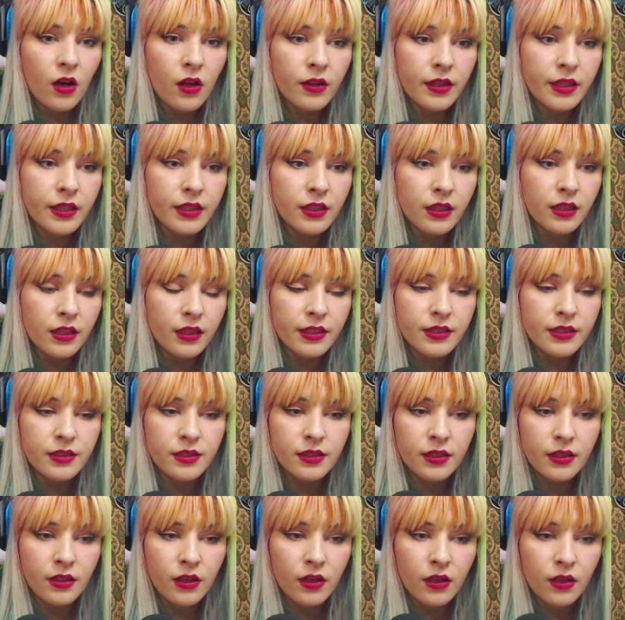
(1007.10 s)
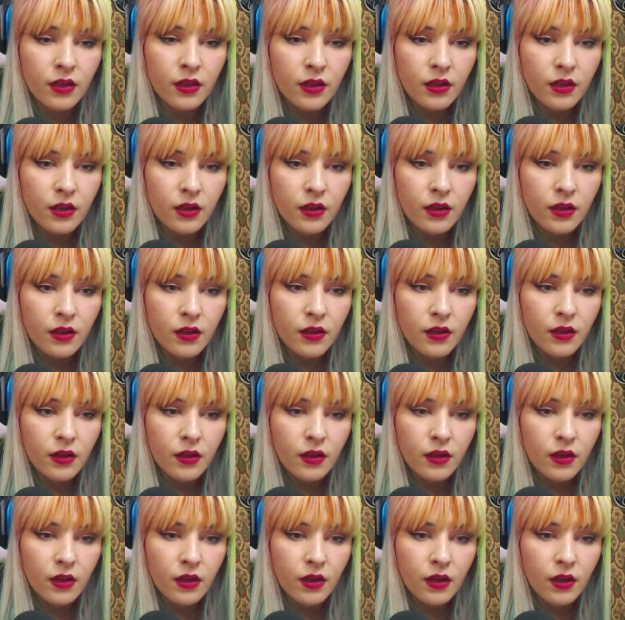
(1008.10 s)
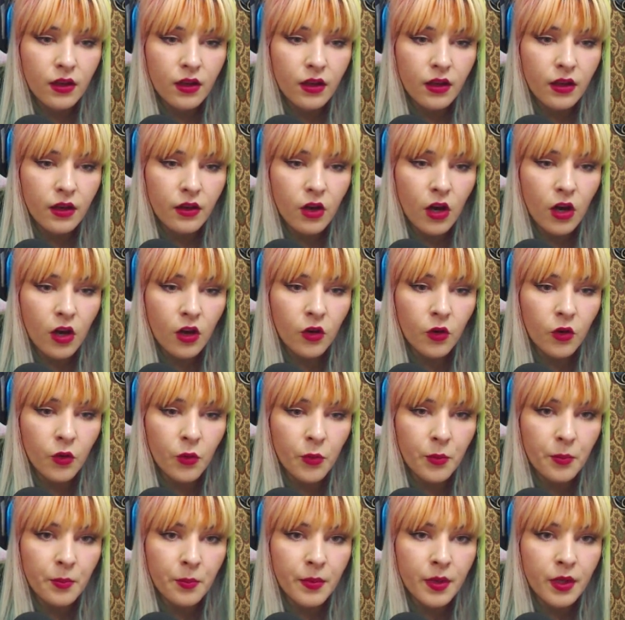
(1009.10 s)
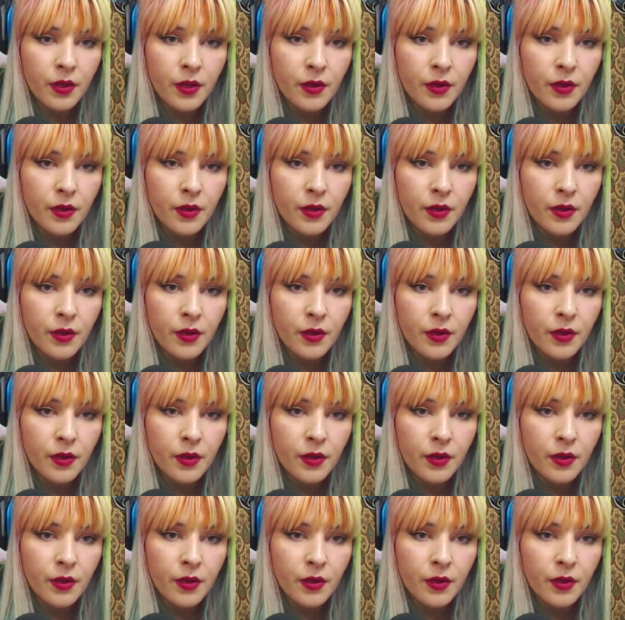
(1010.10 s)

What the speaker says: in the Linden home.